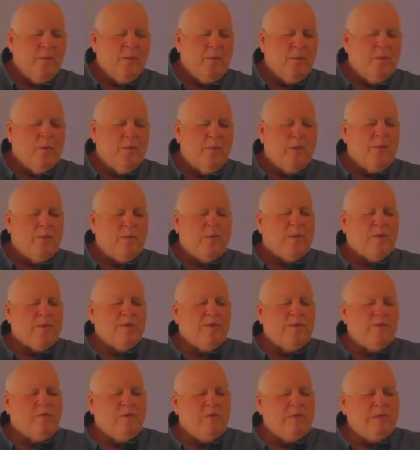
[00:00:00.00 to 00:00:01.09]
what word
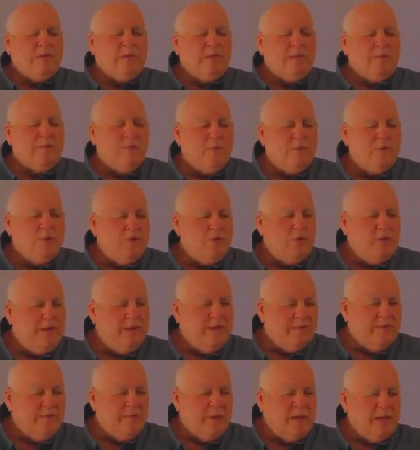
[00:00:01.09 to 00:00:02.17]
of wisdom would you
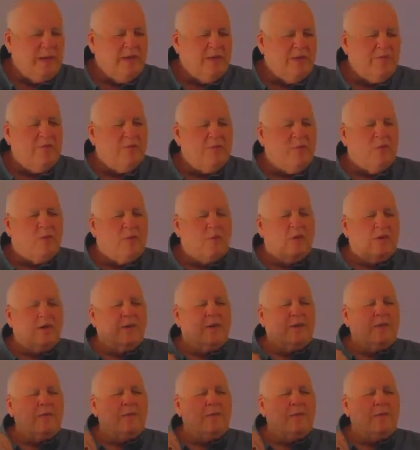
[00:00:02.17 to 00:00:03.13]
give me for